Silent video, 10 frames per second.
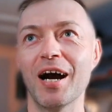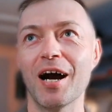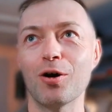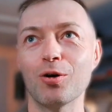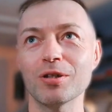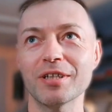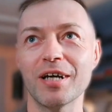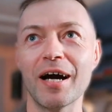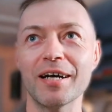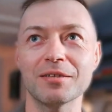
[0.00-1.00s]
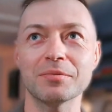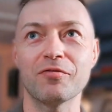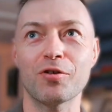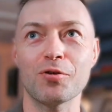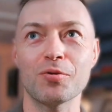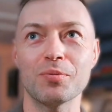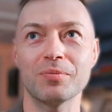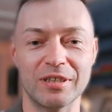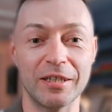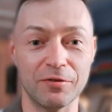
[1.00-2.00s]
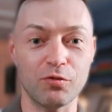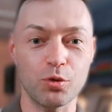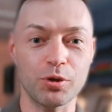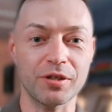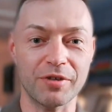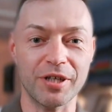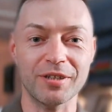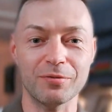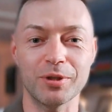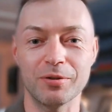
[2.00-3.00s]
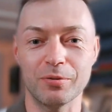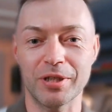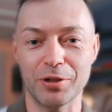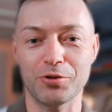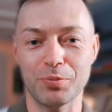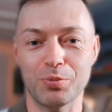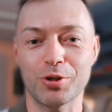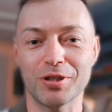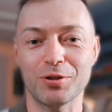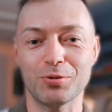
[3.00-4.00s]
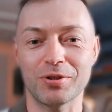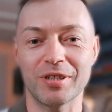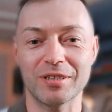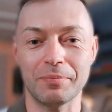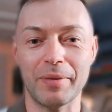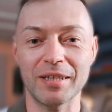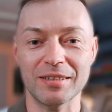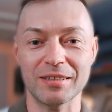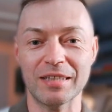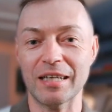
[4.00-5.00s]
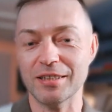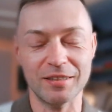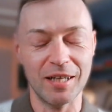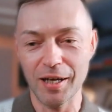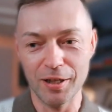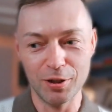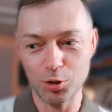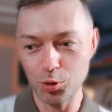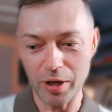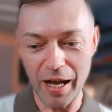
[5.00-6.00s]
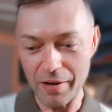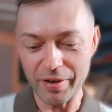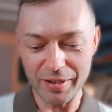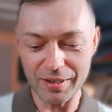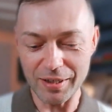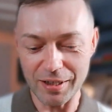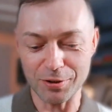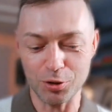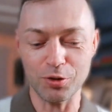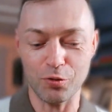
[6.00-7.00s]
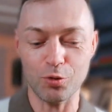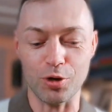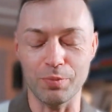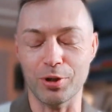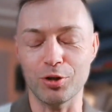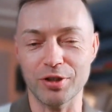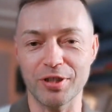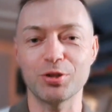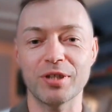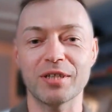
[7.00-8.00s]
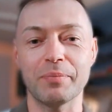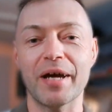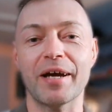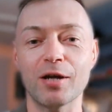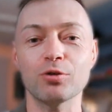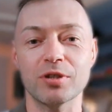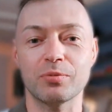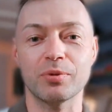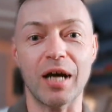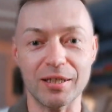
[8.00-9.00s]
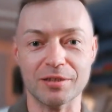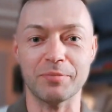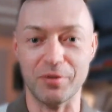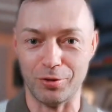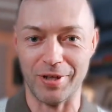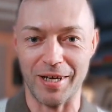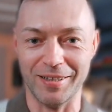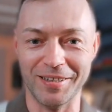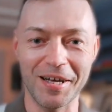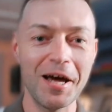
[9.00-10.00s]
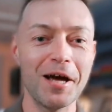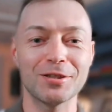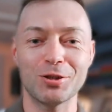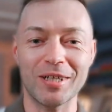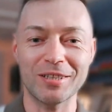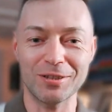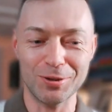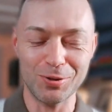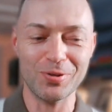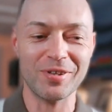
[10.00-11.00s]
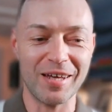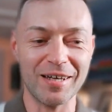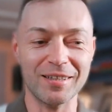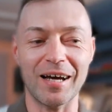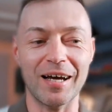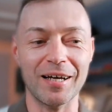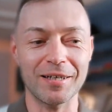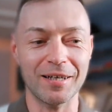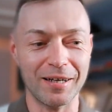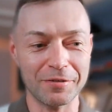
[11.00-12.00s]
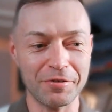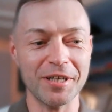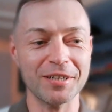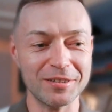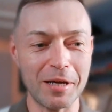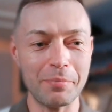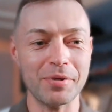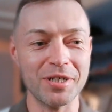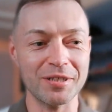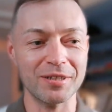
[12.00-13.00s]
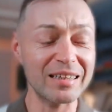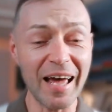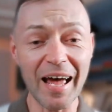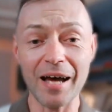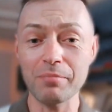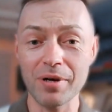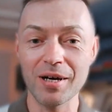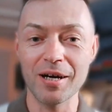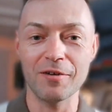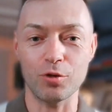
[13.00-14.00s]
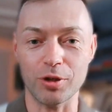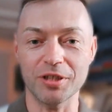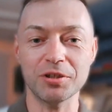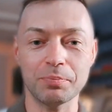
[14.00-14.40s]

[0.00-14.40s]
all the items from 1040, right, where you report your expenses. I just took everything that is on the form, because I knew that my accountant will ask me for that. So I just took that, I created separate tab for each